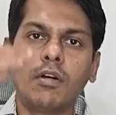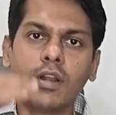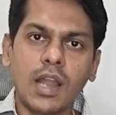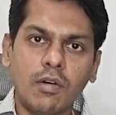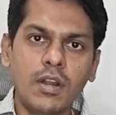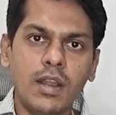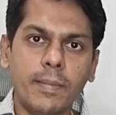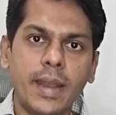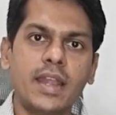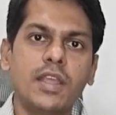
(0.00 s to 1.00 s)
or down
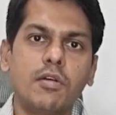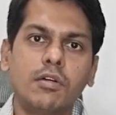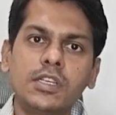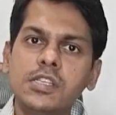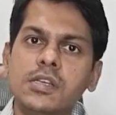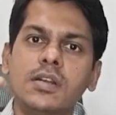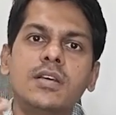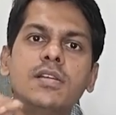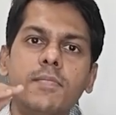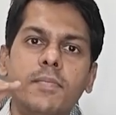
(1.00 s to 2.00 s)
depending on a
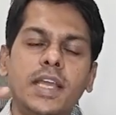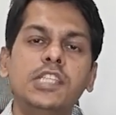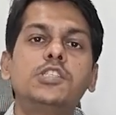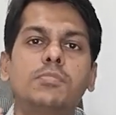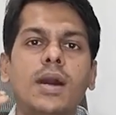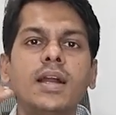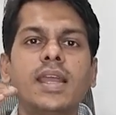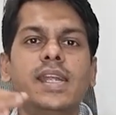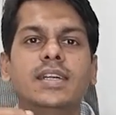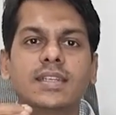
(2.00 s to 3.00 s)
certain
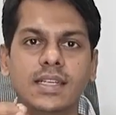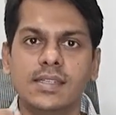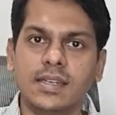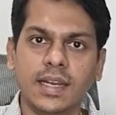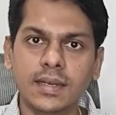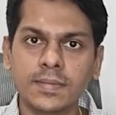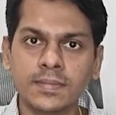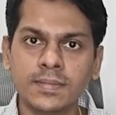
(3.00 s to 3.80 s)
benchmark interest rate.